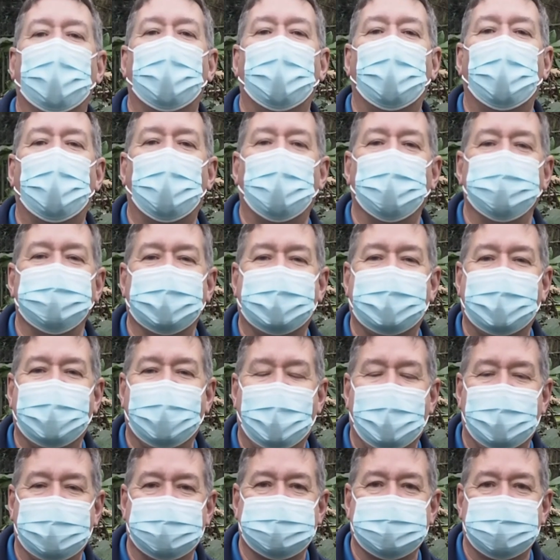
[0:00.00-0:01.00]
or the
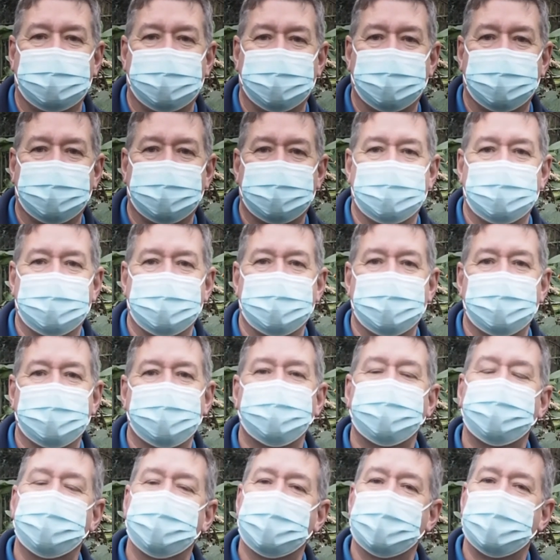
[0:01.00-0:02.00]
cat.
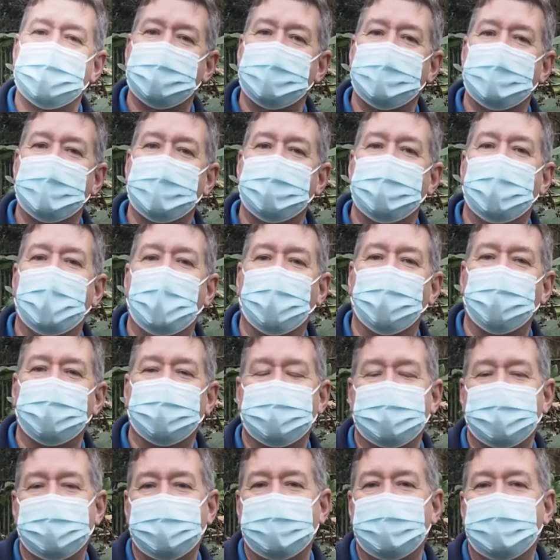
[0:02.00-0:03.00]
Now,
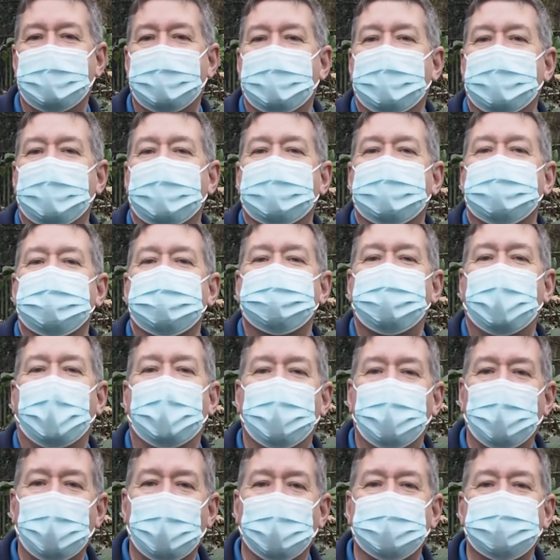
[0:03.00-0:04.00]

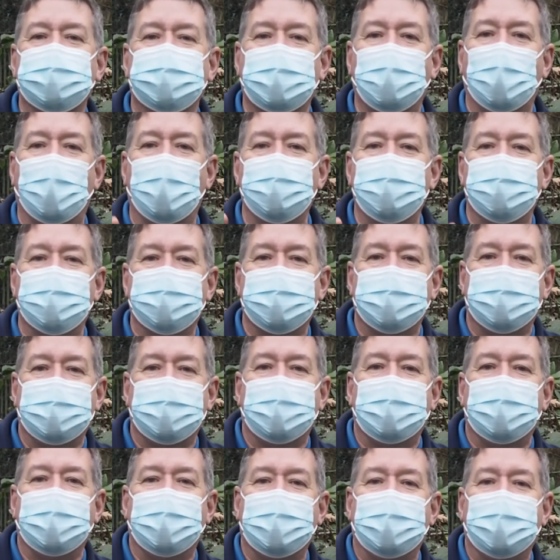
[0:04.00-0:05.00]
sparrowhawks come
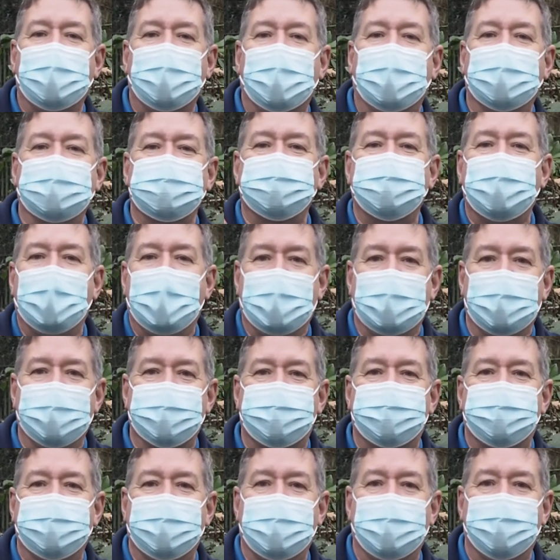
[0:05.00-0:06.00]
as male and
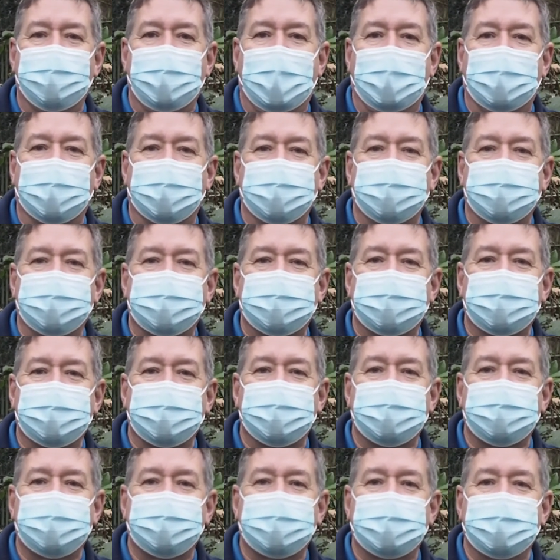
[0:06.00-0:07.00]
female.
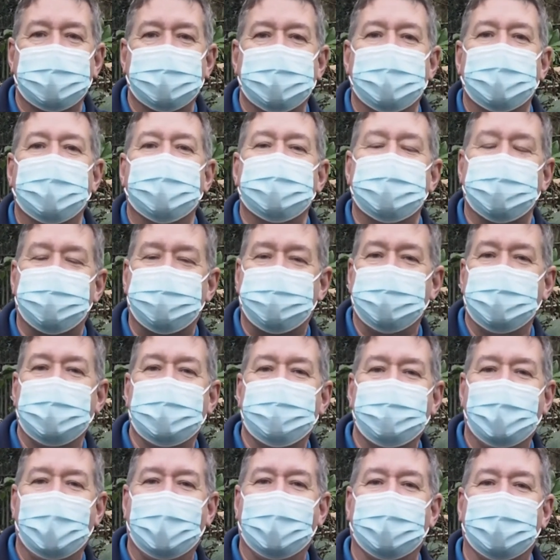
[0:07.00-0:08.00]
The
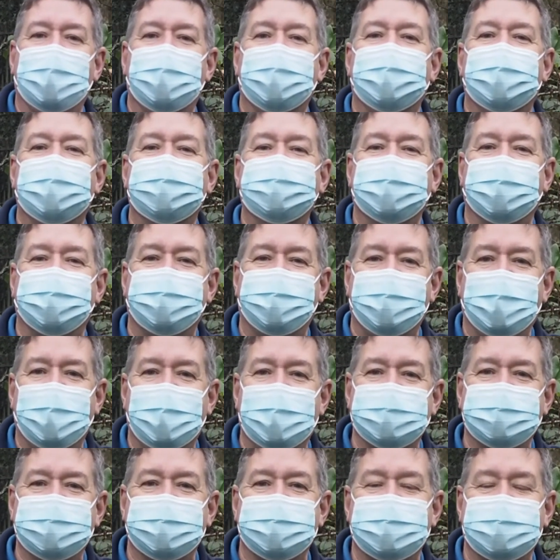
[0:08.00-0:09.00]
female is a third
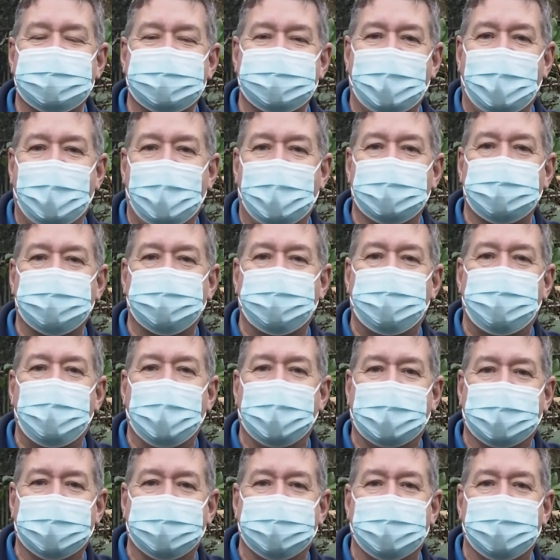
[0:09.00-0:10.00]
of the size
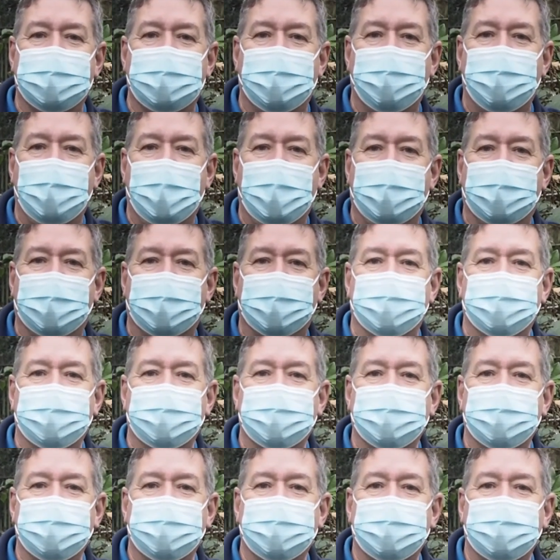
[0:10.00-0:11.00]
bigger than the male.
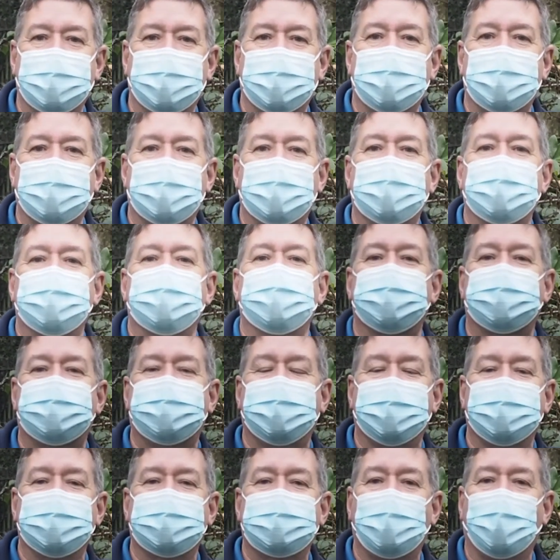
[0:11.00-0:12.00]
So
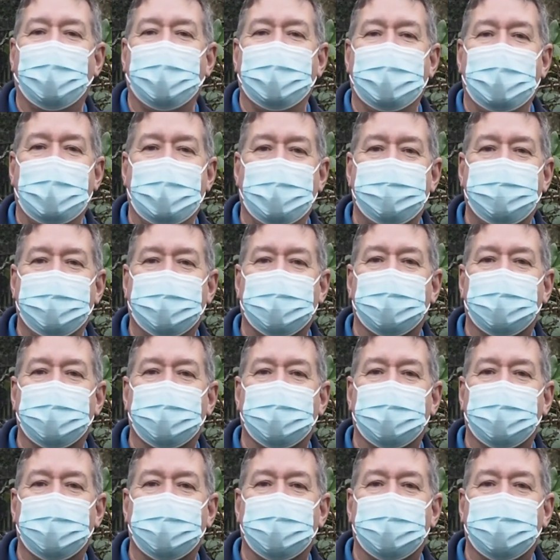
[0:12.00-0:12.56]
she's quite happy